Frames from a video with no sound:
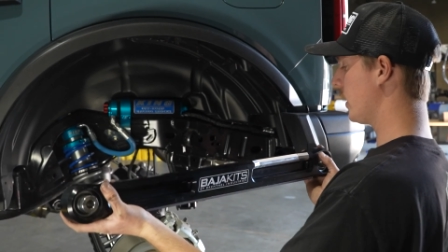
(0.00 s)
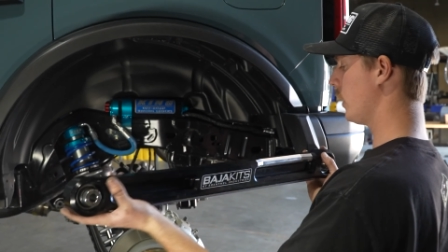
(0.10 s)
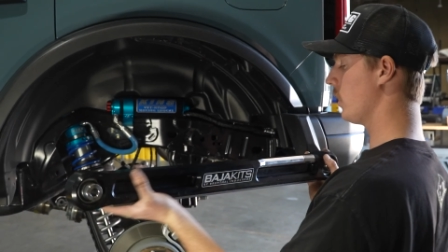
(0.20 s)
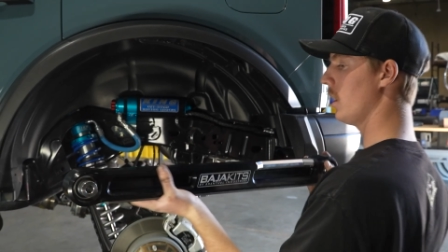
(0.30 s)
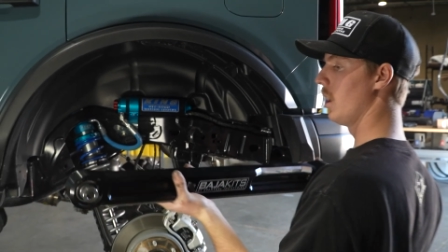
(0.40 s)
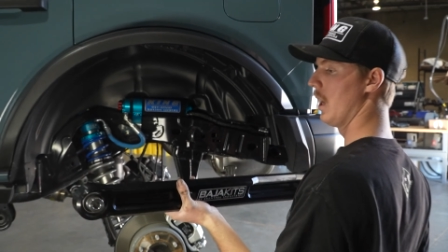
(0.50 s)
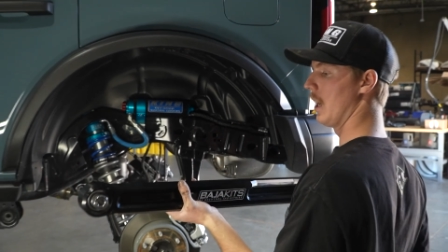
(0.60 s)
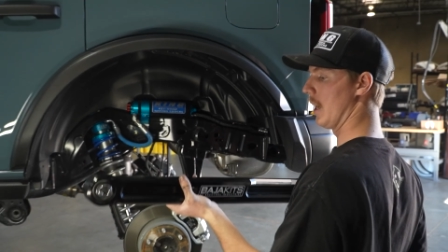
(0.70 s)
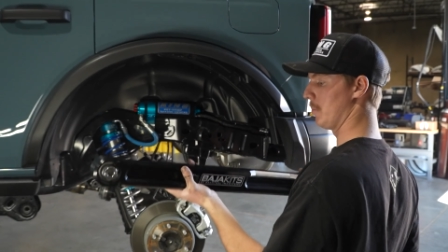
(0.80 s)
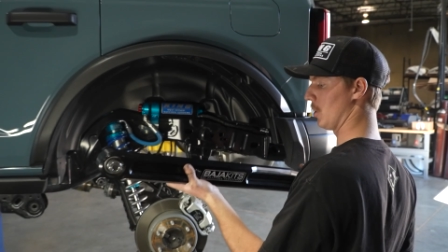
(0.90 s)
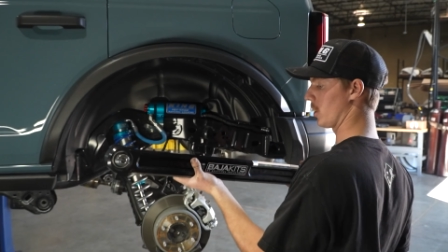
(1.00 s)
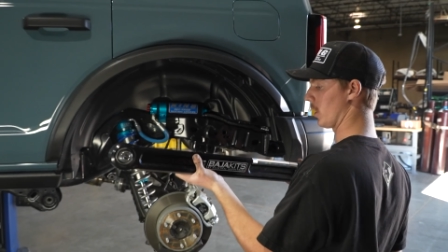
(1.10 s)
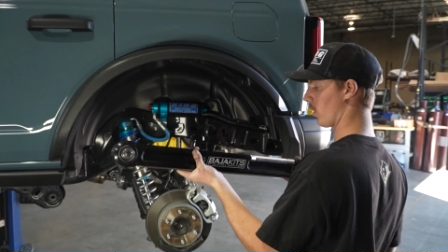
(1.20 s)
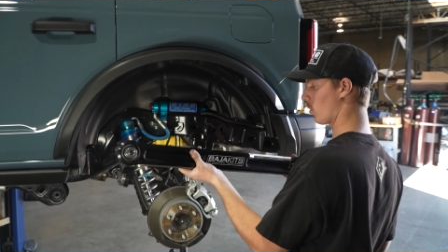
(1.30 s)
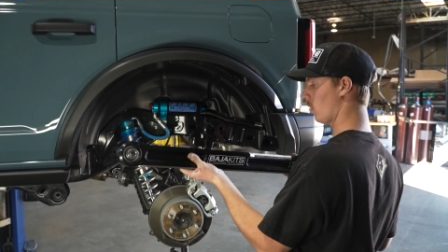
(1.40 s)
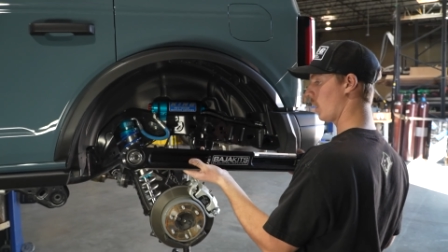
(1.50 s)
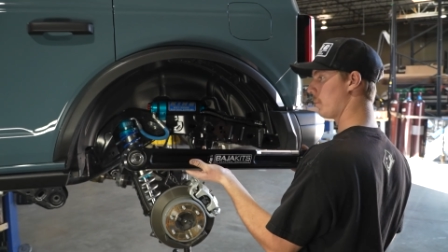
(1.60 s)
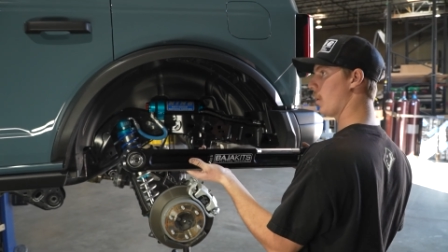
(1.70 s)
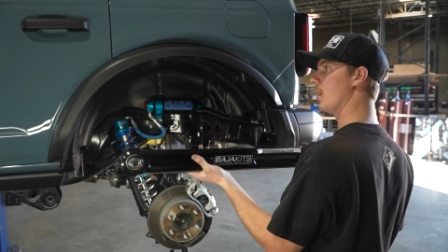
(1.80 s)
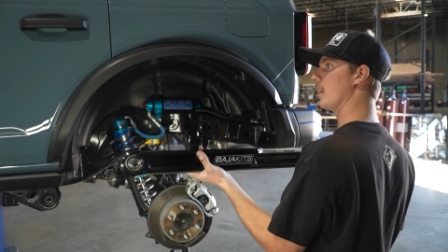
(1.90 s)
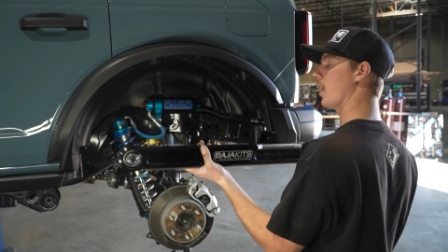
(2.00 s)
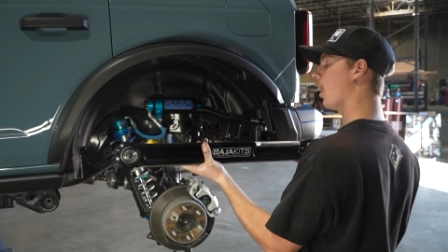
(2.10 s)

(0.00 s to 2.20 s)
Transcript: here, you're gonna throw it up on here.